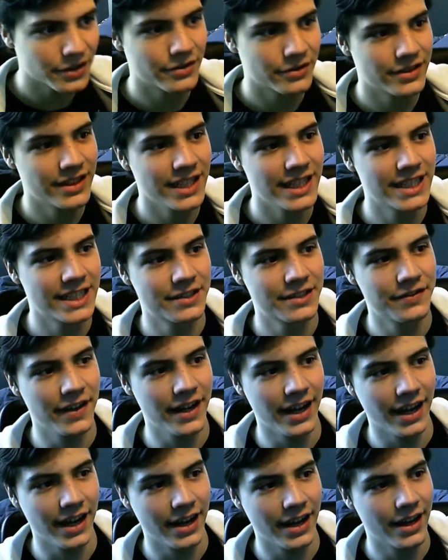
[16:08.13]
There is also
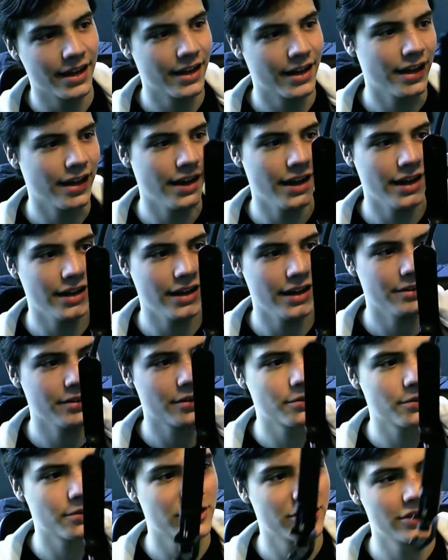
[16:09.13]
this thing.
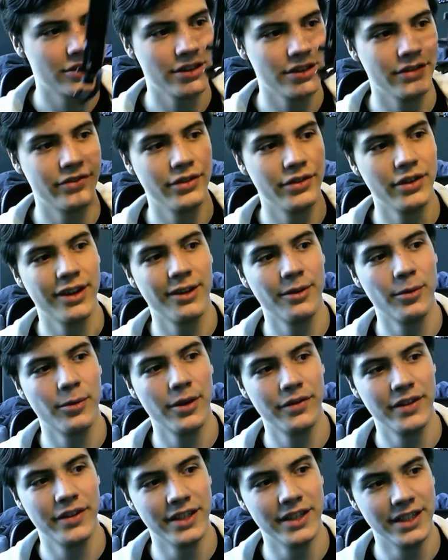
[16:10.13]
I don't know
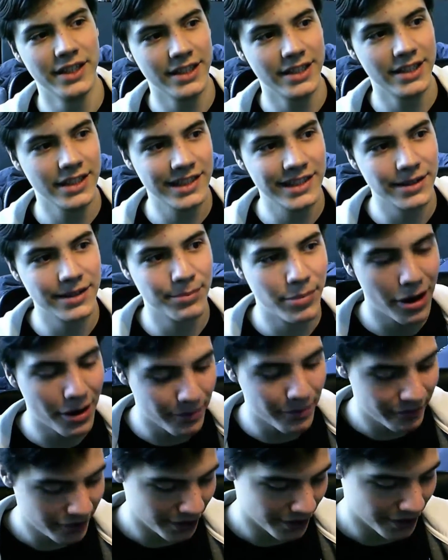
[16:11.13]
if you know what this is.
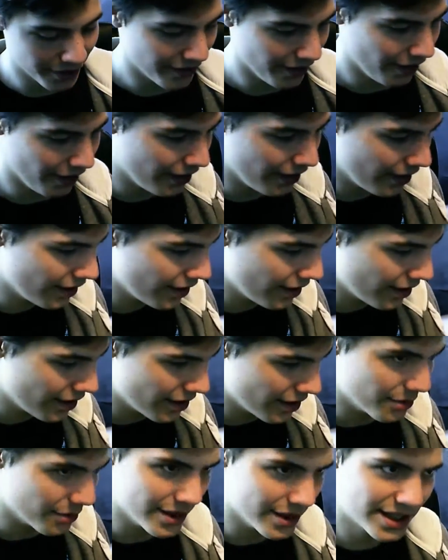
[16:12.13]
This is a pop
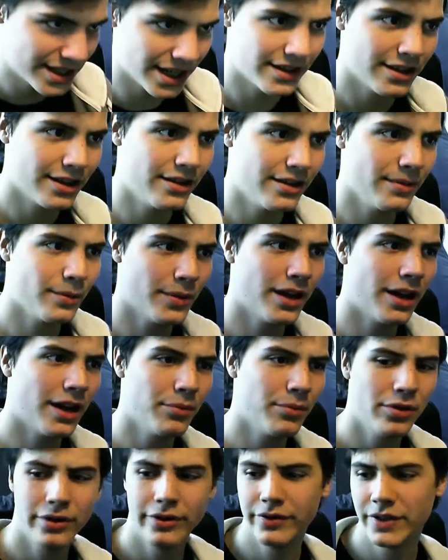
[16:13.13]
filter, which
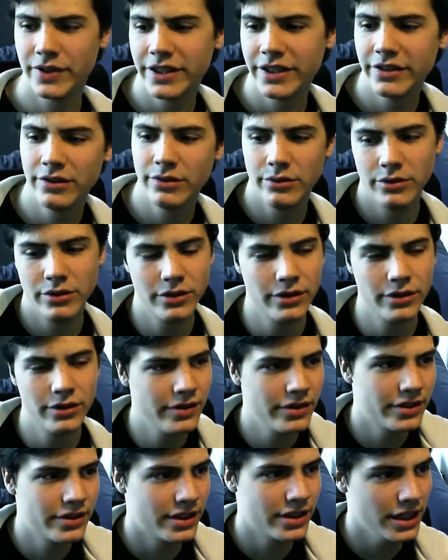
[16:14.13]
when I moved
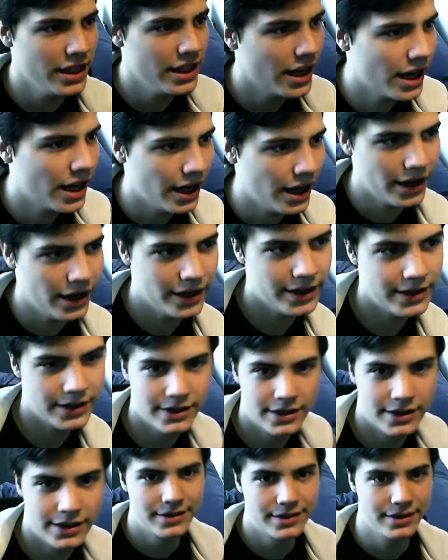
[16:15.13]
to university,
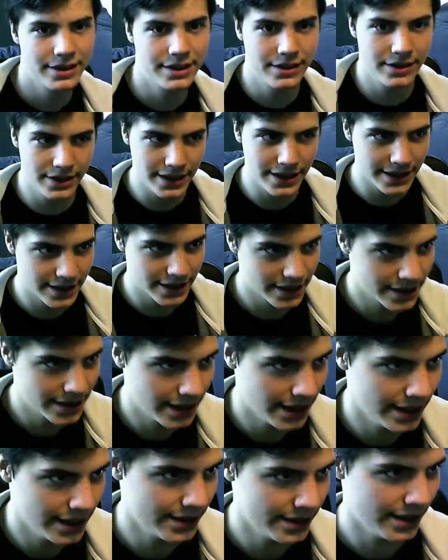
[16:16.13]
I
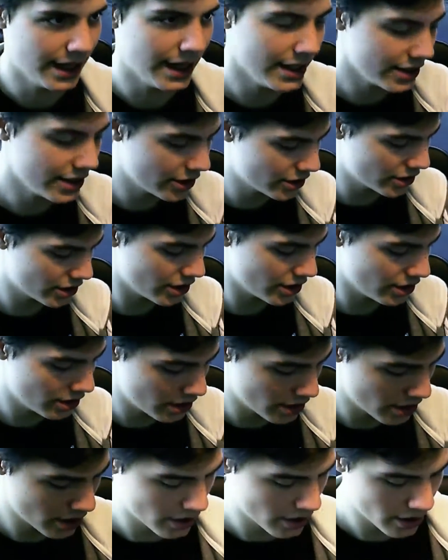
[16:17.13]

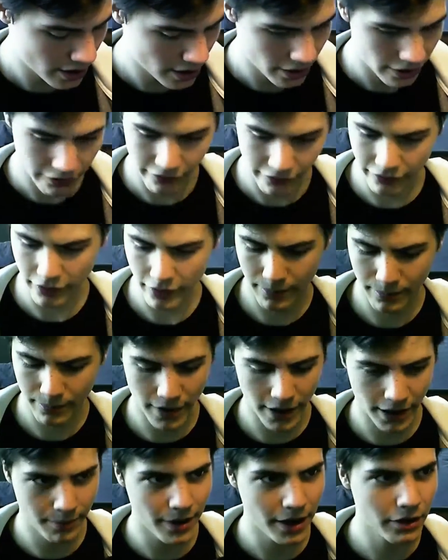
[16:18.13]
disattached
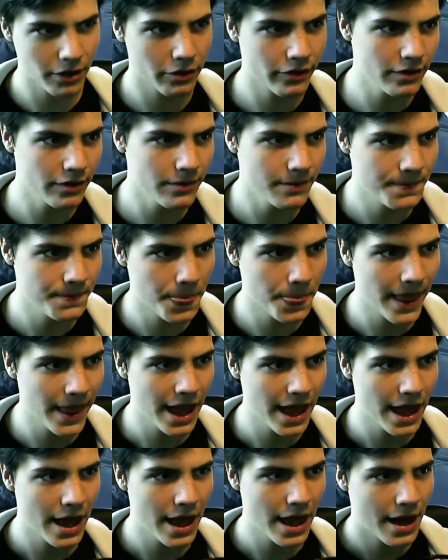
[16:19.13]
from my
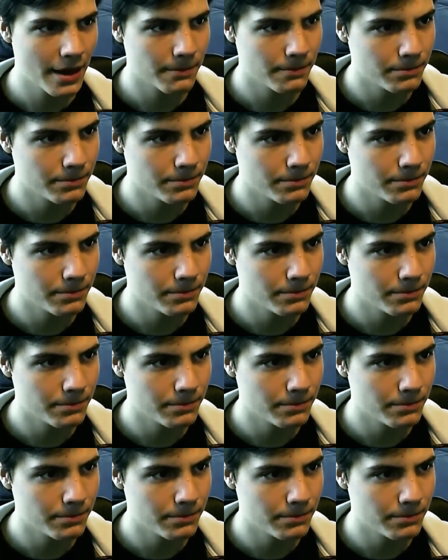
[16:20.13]
microphone